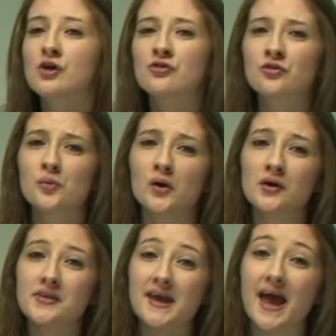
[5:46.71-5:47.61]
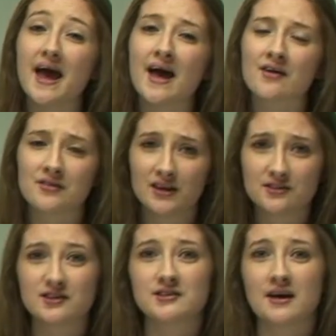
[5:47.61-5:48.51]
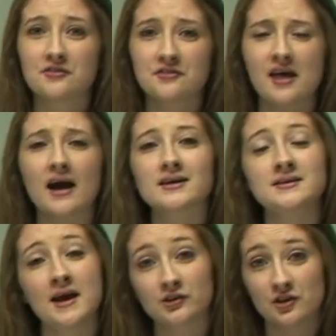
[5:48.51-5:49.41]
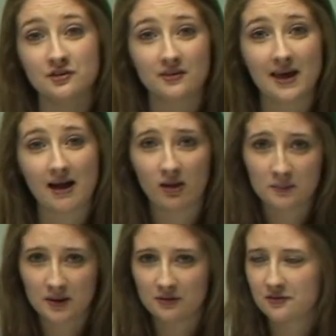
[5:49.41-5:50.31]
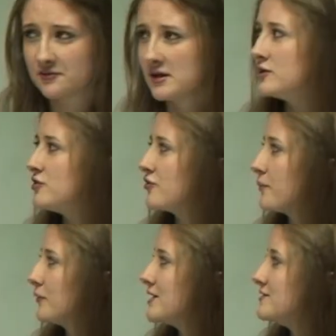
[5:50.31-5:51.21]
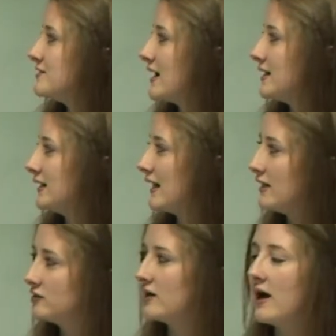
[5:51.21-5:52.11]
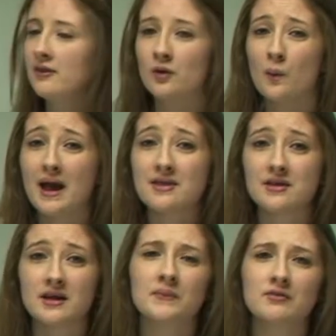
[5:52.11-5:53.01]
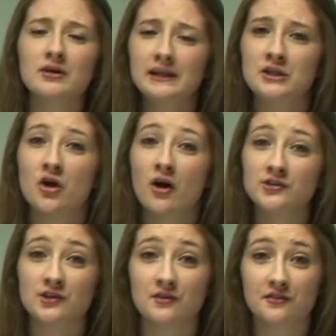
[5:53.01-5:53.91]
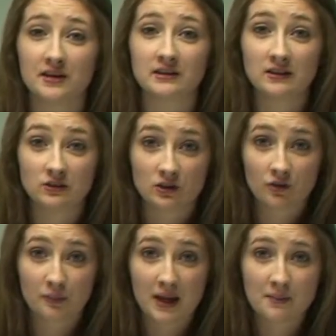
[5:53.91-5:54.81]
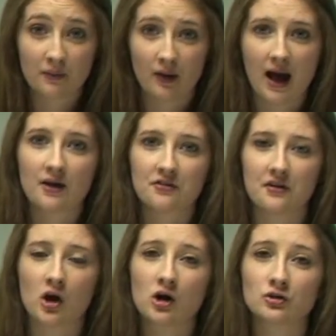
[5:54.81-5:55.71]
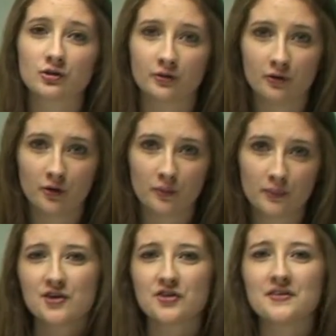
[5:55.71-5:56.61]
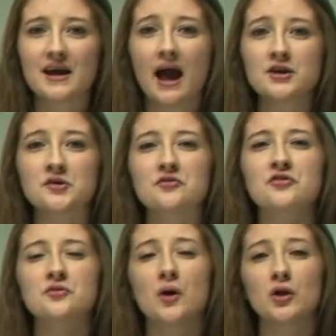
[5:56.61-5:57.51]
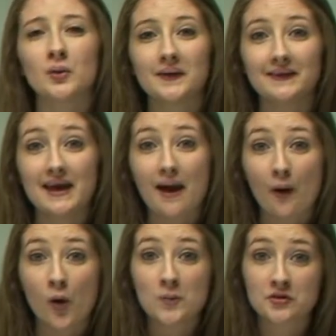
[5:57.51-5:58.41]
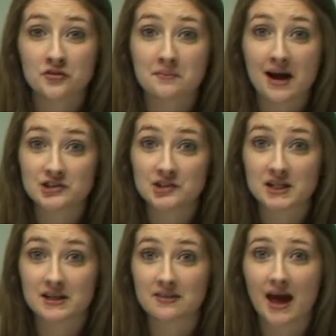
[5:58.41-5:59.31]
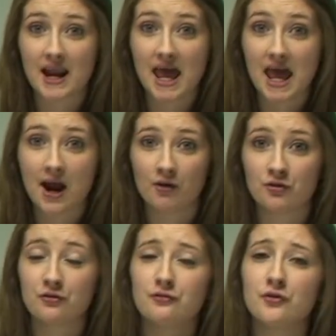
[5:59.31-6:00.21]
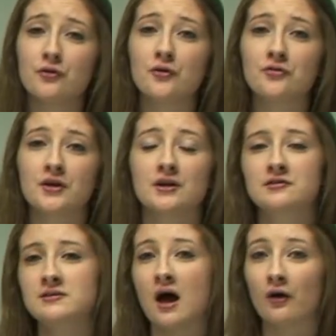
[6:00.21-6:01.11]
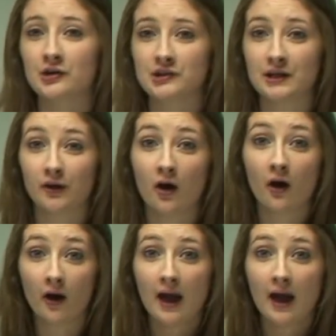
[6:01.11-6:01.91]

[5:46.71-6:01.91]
Swallow the Air really suggests that connection to the elements. She's appreciating nature and the way that it really nurtures Indigenous people as a cultural group. So the idea of swallowing the air, almost imagining that that air is food, that it's nourishing her,